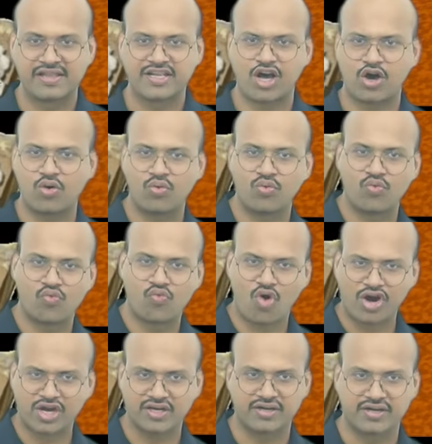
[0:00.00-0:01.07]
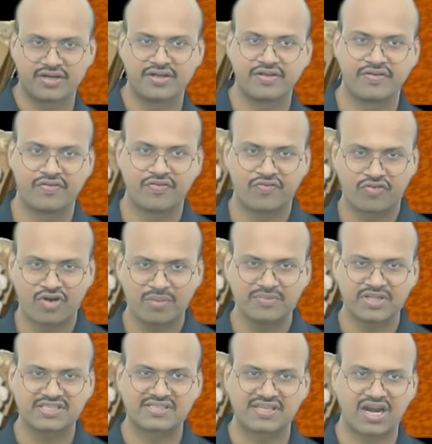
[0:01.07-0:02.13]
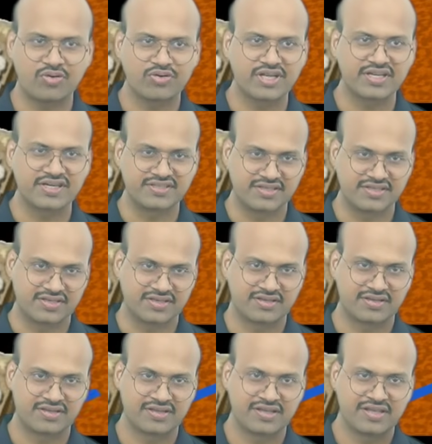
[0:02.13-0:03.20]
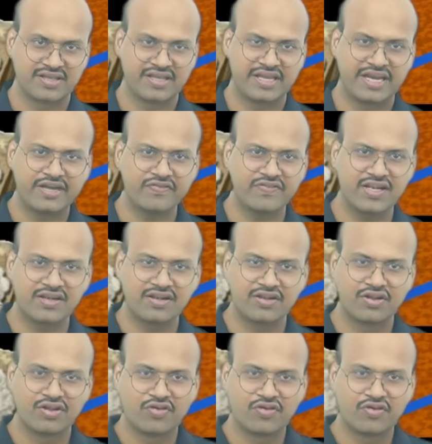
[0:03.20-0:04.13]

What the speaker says: Now water from the surrounding region, it will